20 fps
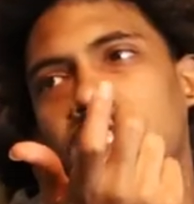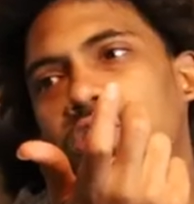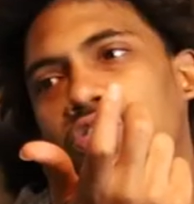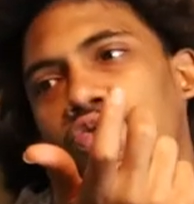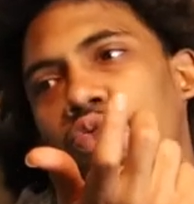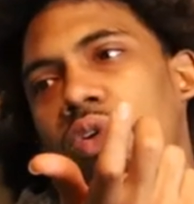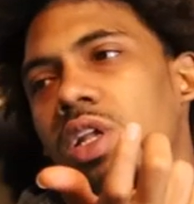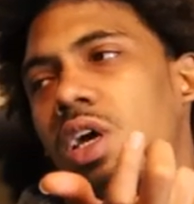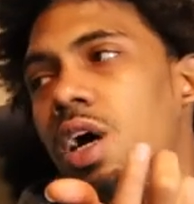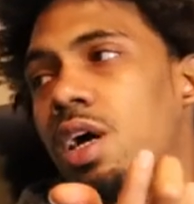
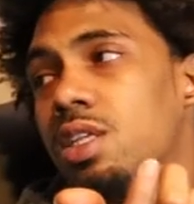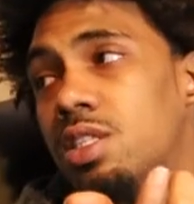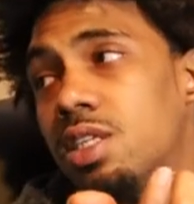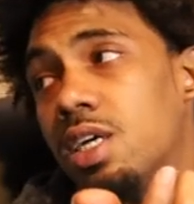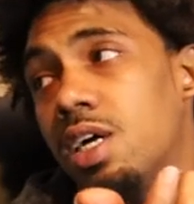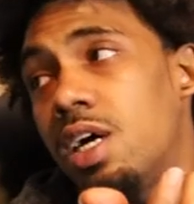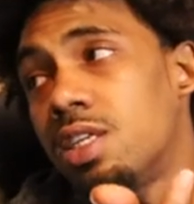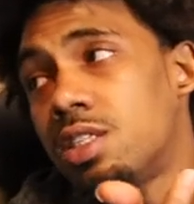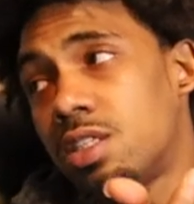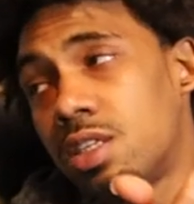it's really up
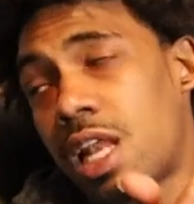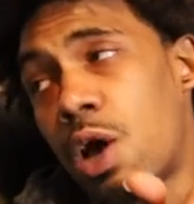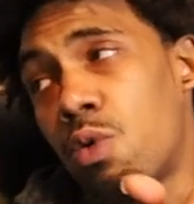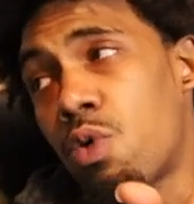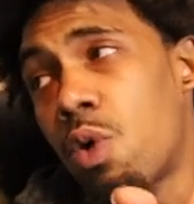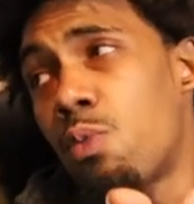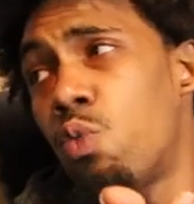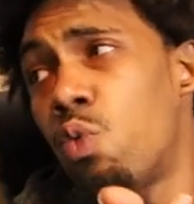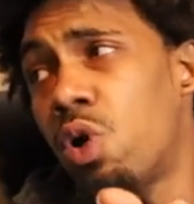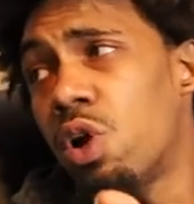to us. So like
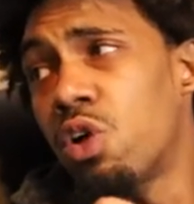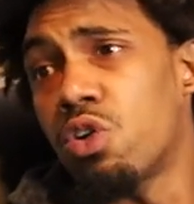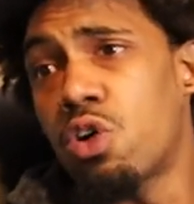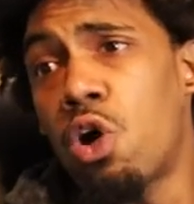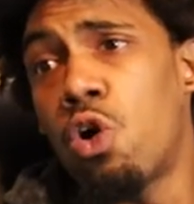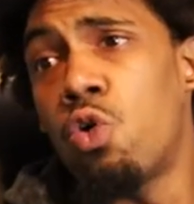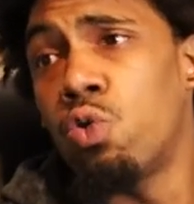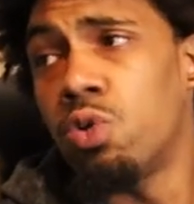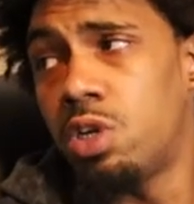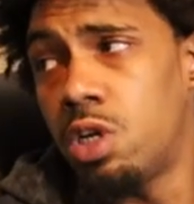where we want to
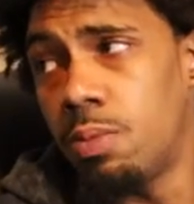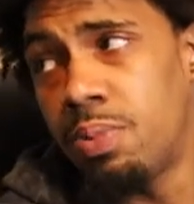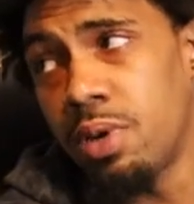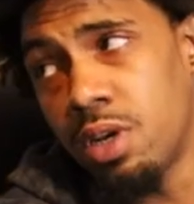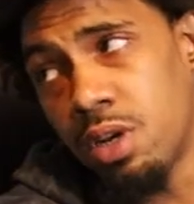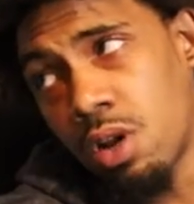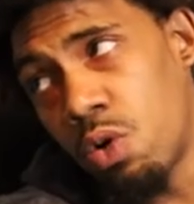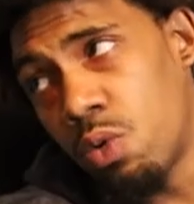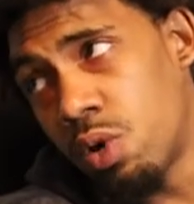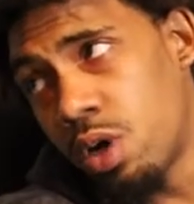go,
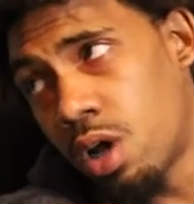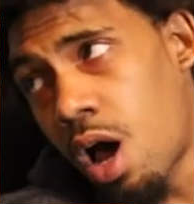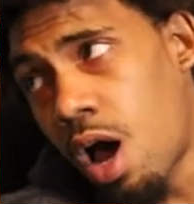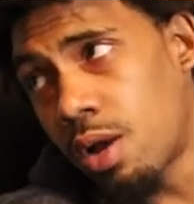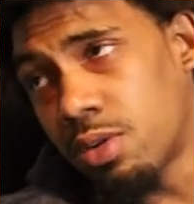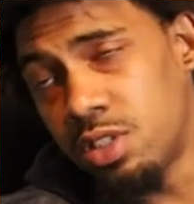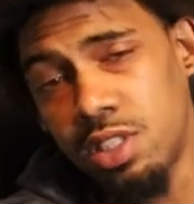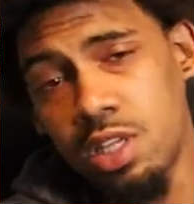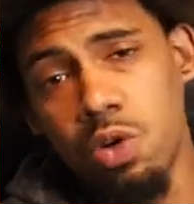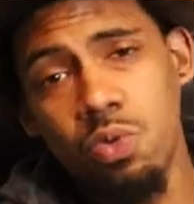depending on the
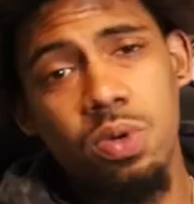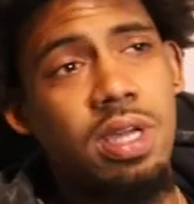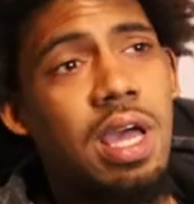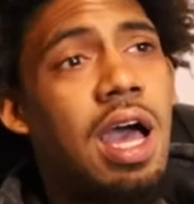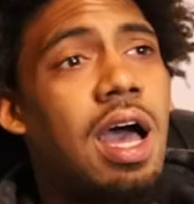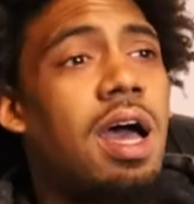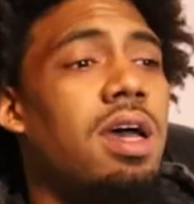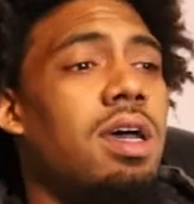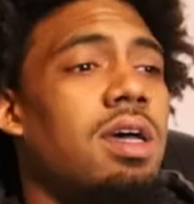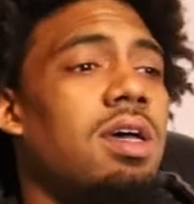options yeah. that we
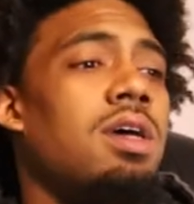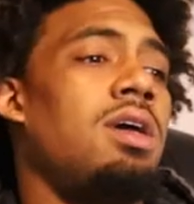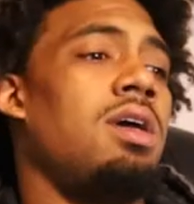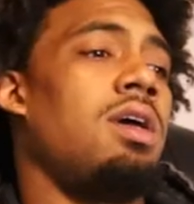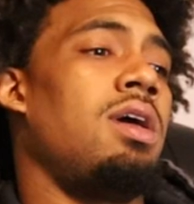got.